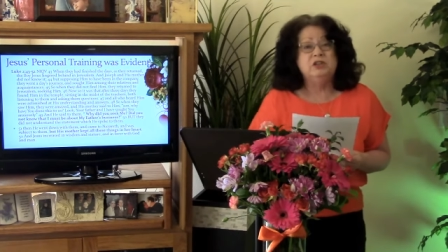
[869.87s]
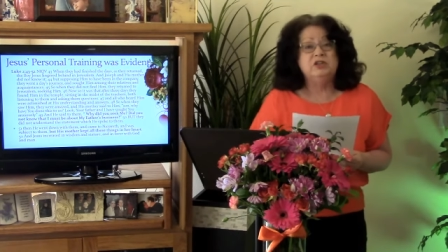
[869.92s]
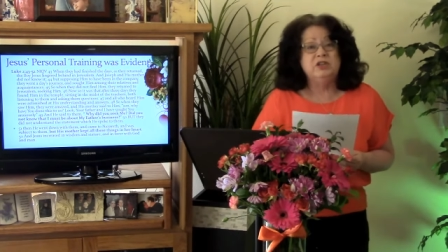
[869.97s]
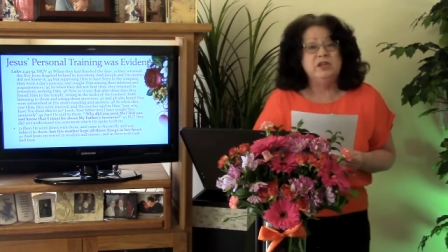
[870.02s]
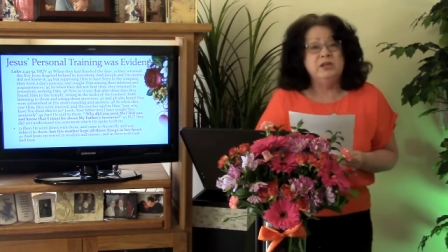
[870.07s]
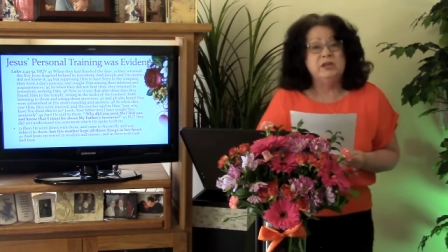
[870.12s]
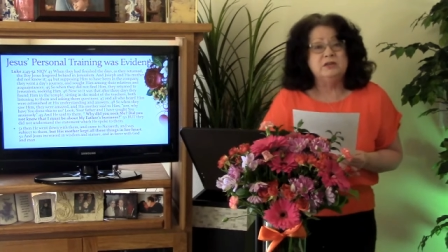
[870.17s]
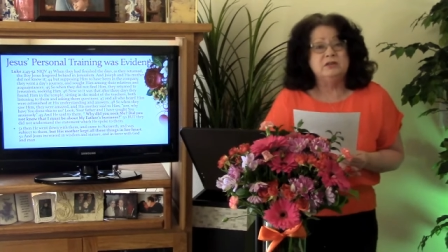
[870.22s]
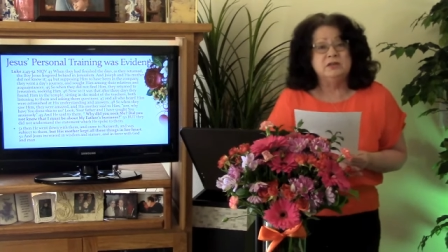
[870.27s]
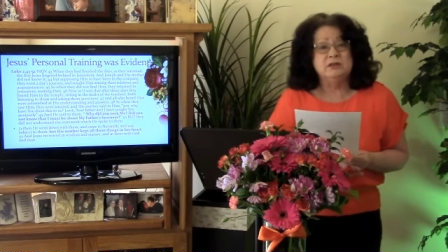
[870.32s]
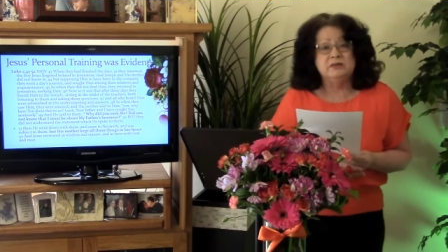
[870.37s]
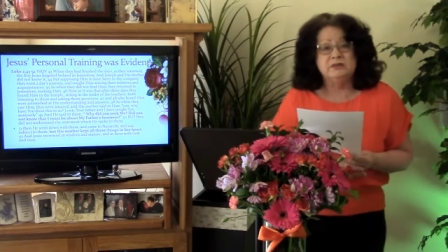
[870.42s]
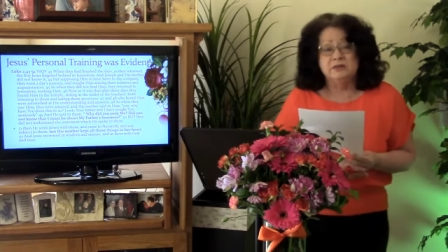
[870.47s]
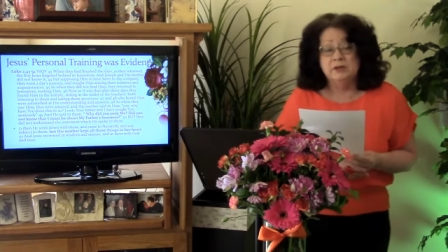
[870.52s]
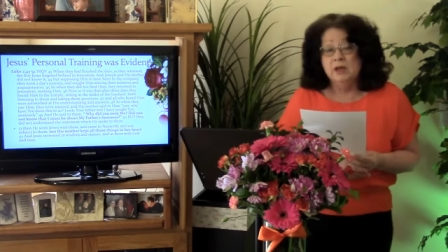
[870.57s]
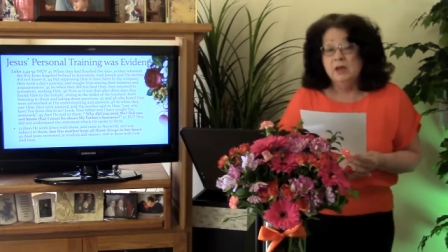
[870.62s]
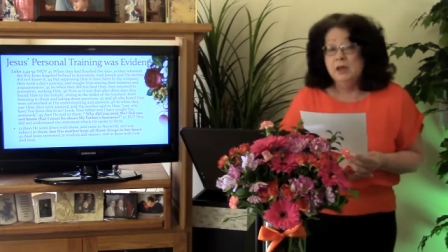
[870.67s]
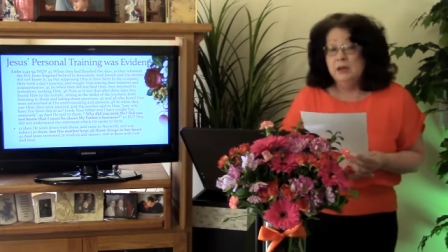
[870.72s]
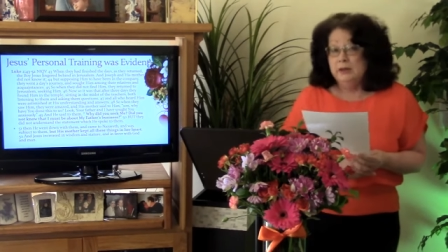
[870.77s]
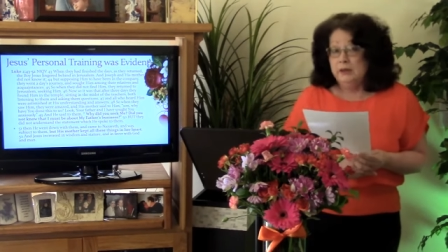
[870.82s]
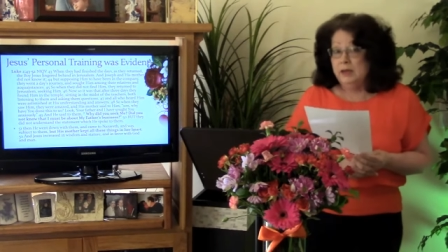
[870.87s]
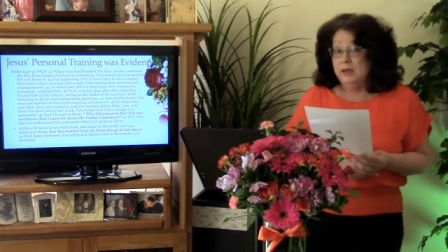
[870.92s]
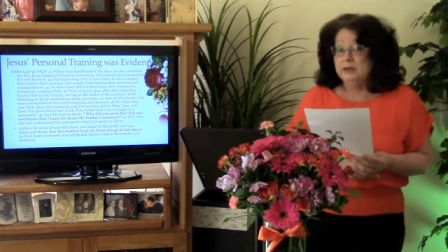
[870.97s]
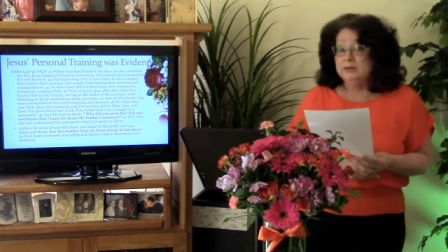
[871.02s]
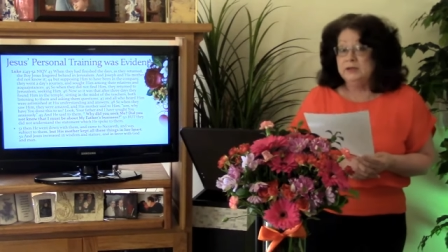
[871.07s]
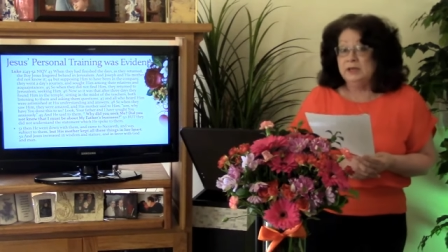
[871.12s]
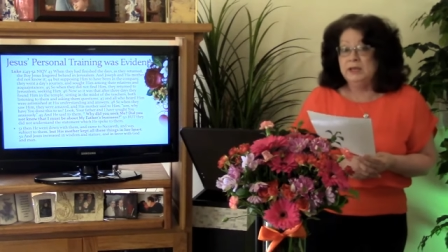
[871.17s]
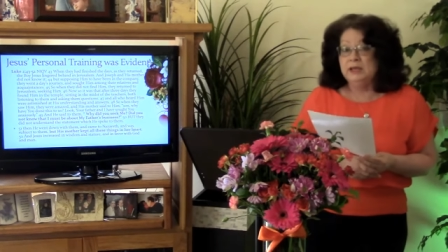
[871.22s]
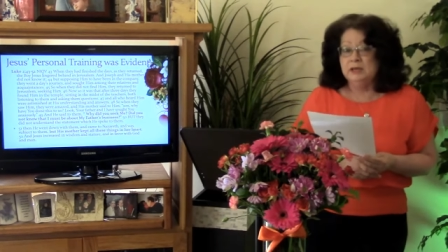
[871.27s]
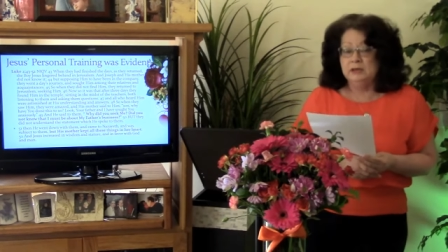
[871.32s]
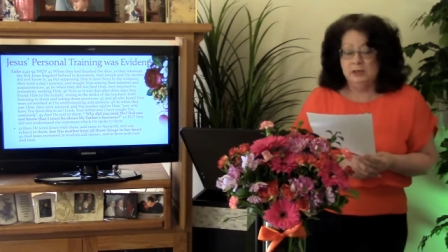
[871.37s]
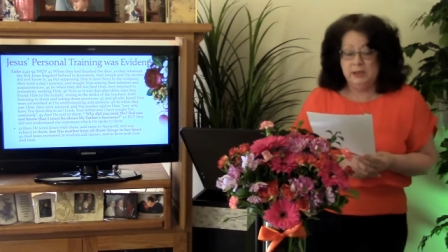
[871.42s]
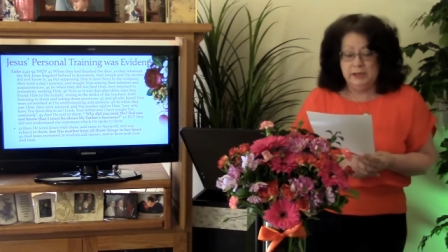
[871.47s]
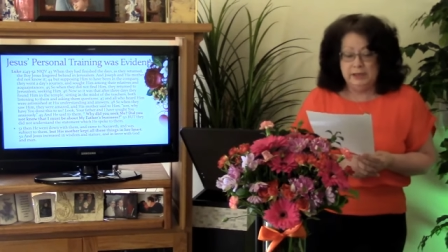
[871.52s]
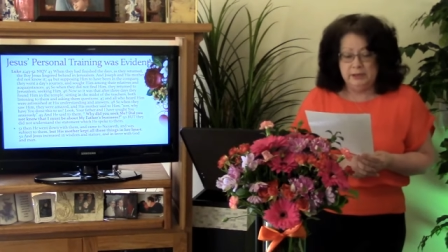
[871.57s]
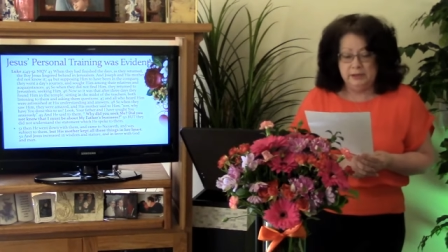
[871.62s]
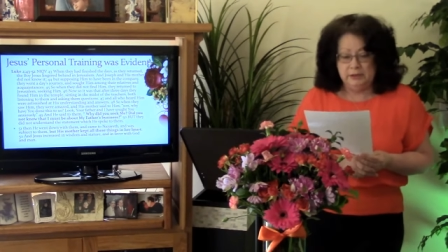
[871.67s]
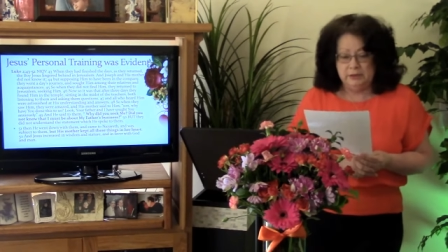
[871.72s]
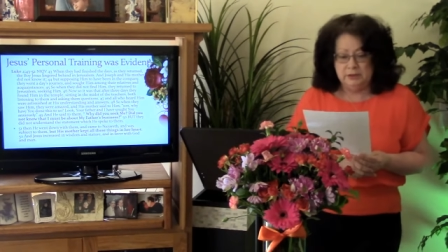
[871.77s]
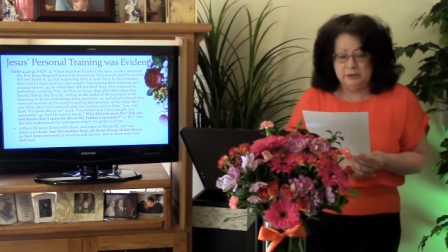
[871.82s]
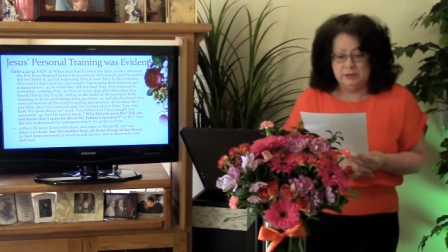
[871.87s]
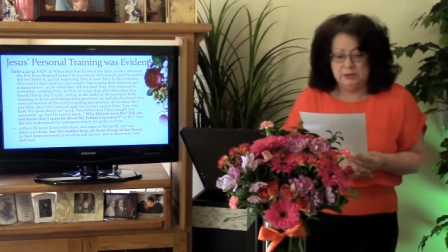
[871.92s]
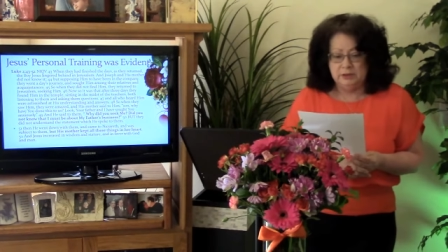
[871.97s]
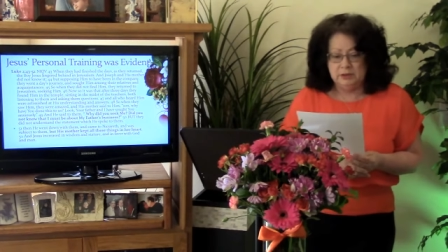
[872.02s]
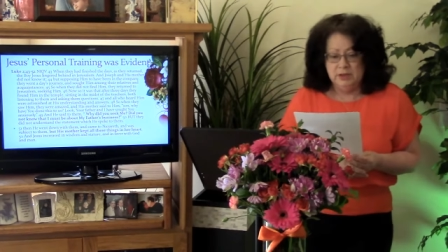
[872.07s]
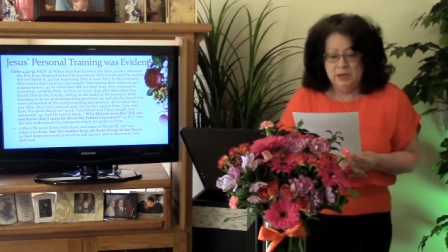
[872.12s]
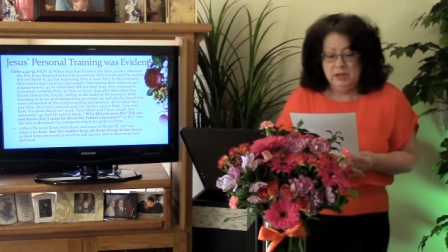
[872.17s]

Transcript: jesus yes he lingered